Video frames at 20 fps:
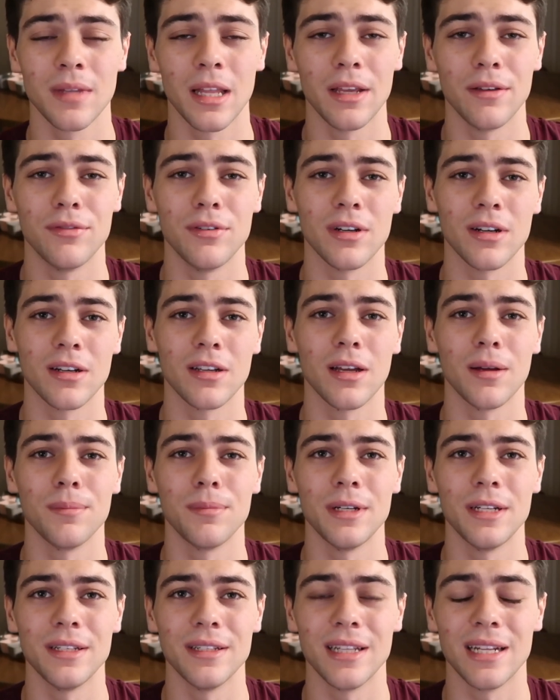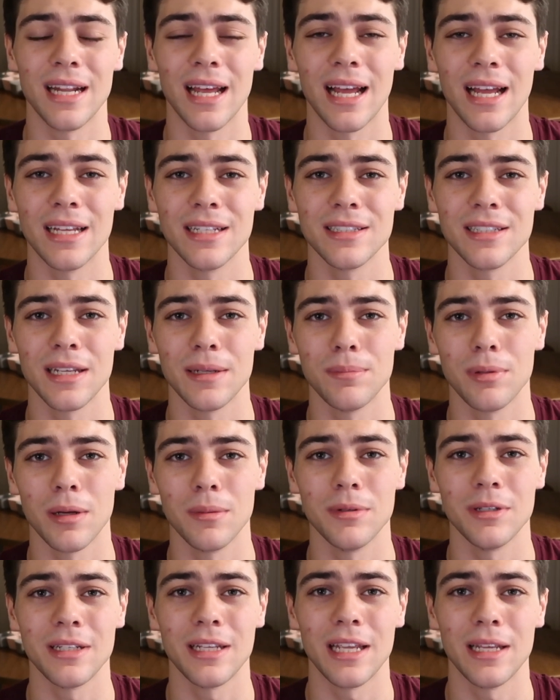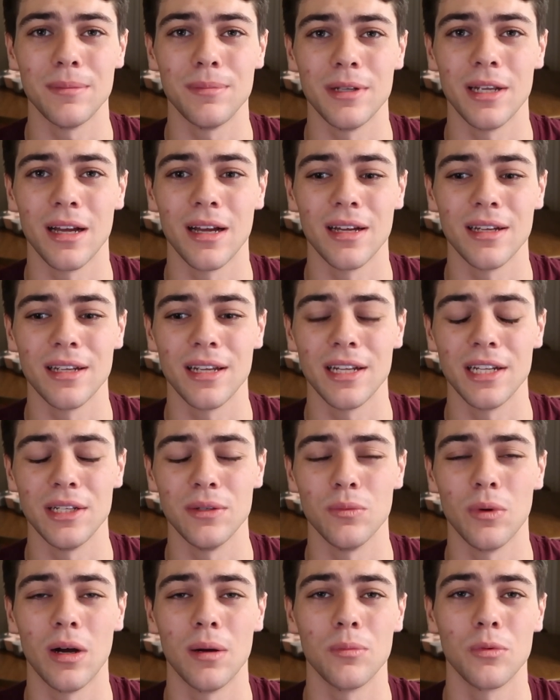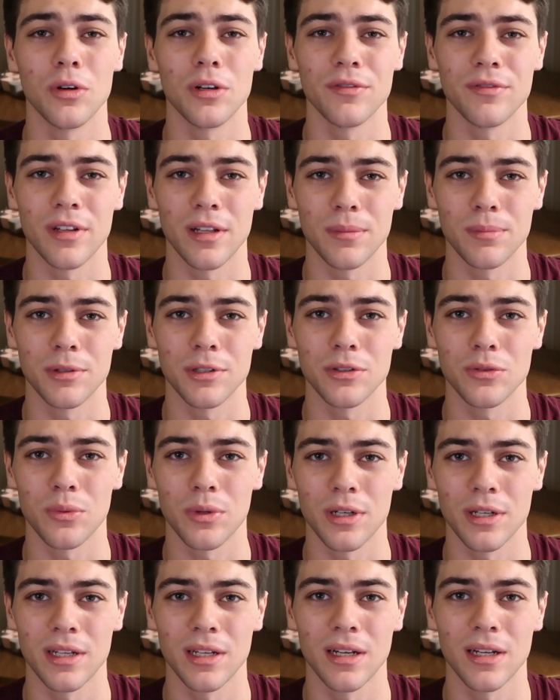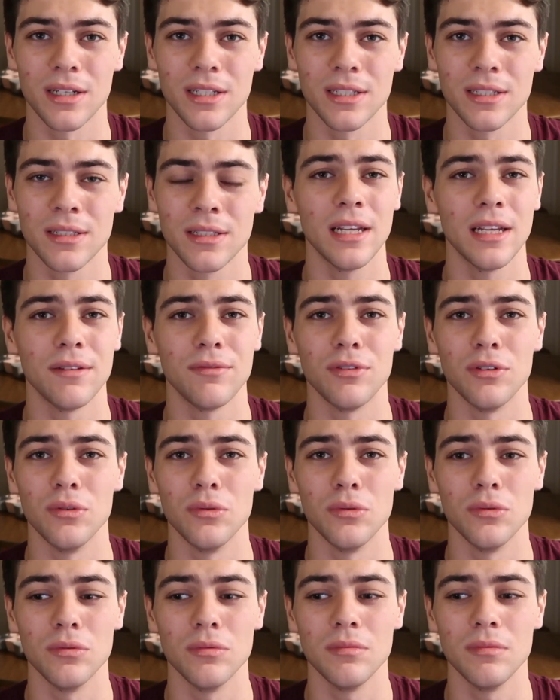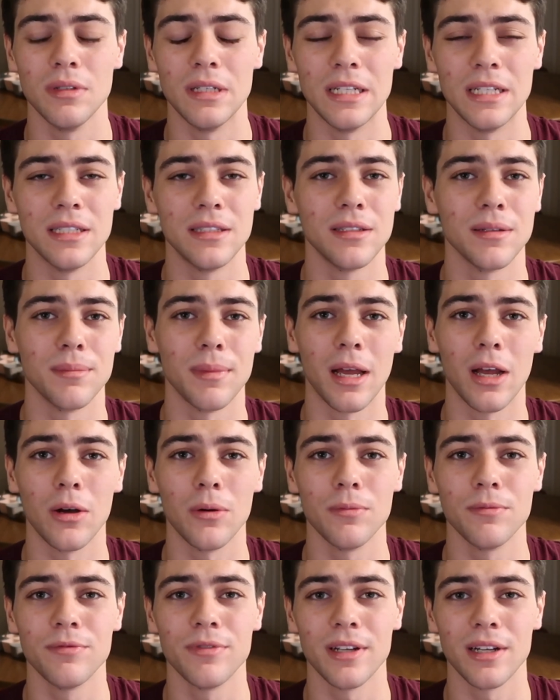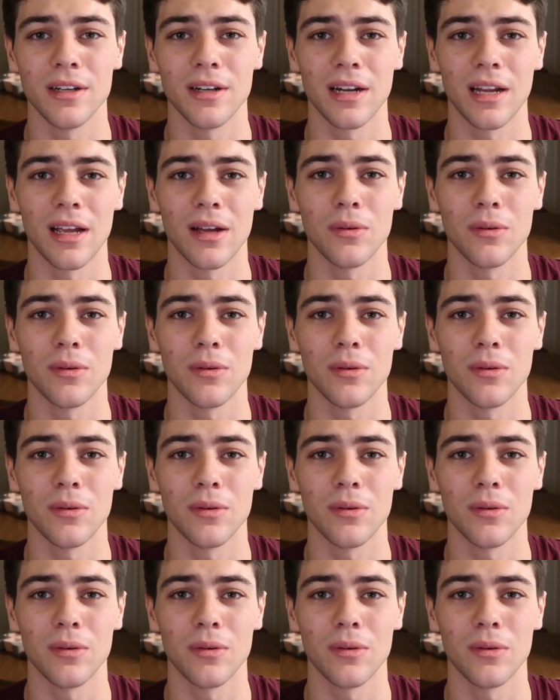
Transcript: If you're a company that has a public API and you want more developers working on it, if you need some help figuring